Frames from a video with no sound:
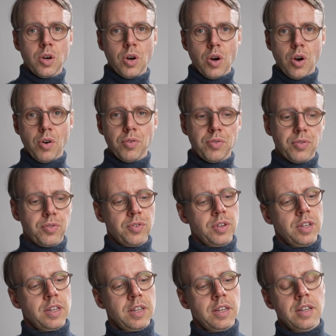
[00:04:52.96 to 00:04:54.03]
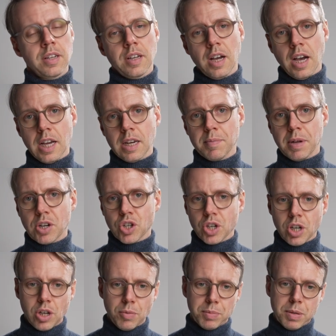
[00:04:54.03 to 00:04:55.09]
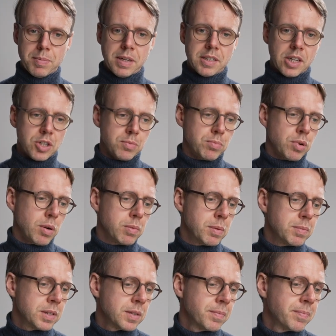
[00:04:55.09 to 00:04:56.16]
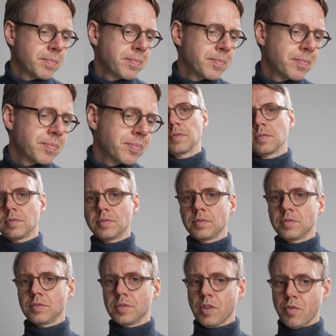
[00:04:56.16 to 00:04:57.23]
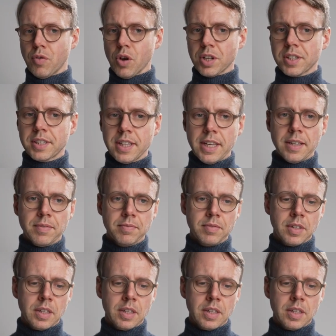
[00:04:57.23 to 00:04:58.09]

of high-dimensional optimization problems. The first thing